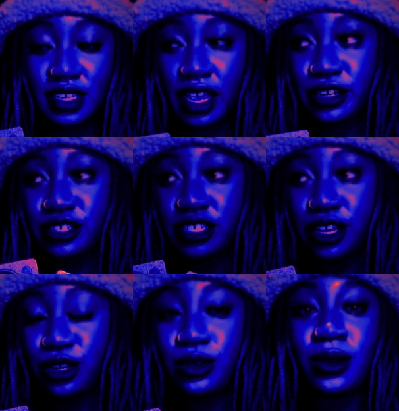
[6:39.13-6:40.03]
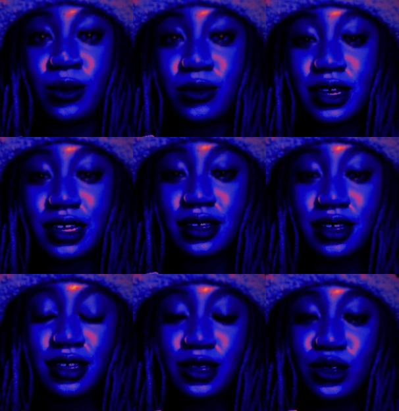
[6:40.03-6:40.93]
I understand you don't want
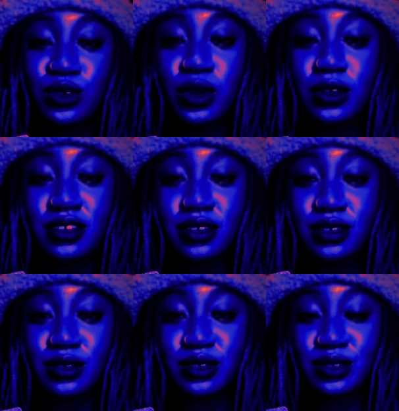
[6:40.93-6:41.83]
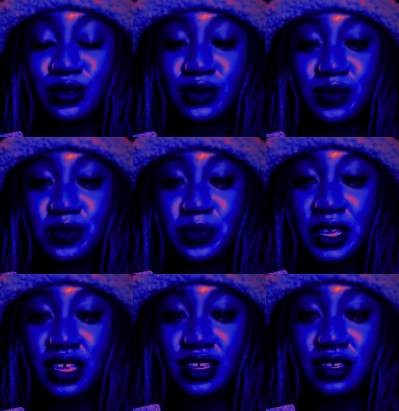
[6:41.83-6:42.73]
to
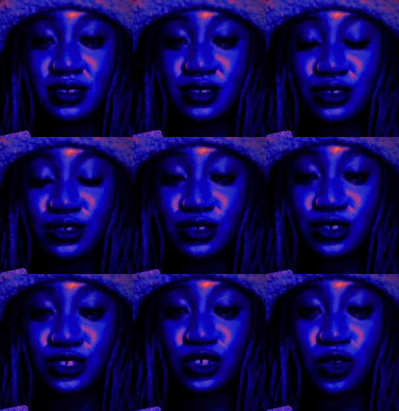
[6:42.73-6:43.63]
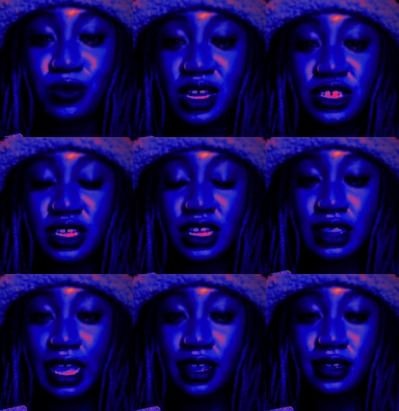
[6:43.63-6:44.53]
be so much in the
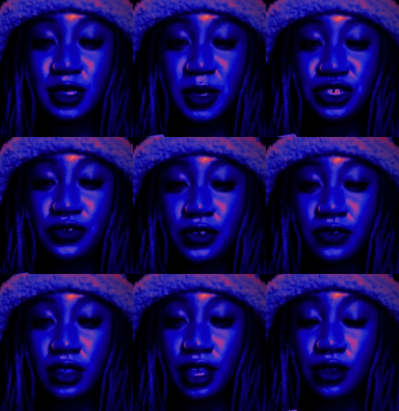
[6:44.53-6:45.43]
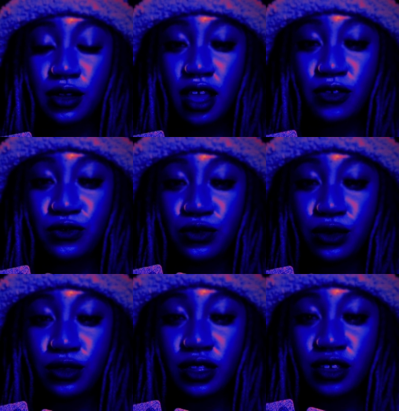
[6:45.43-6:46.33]
light, especially if you feel like you're not
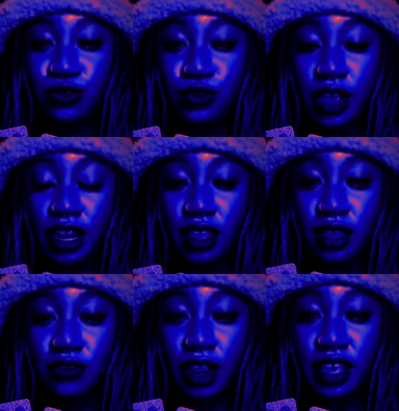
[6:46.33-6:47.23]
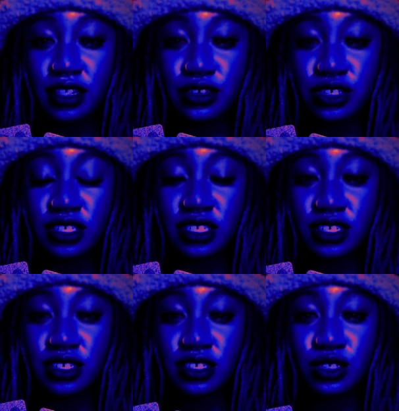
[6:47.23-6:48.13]
fully ready, right? There's
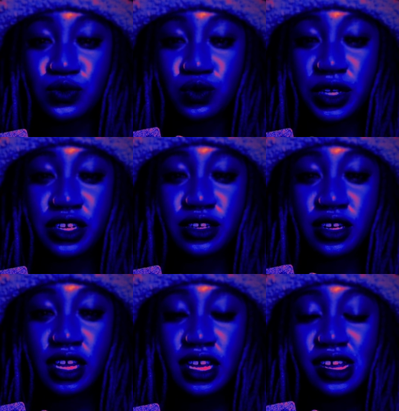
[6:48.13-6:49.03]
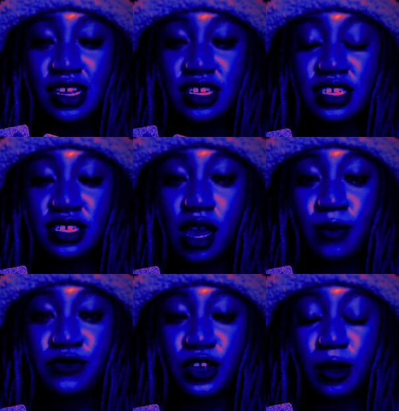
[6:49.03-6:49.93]
just this weird
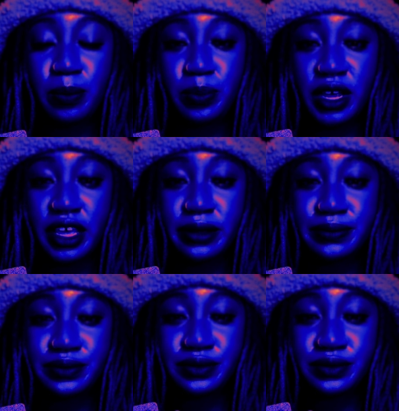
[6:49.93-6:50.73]
discomfort. But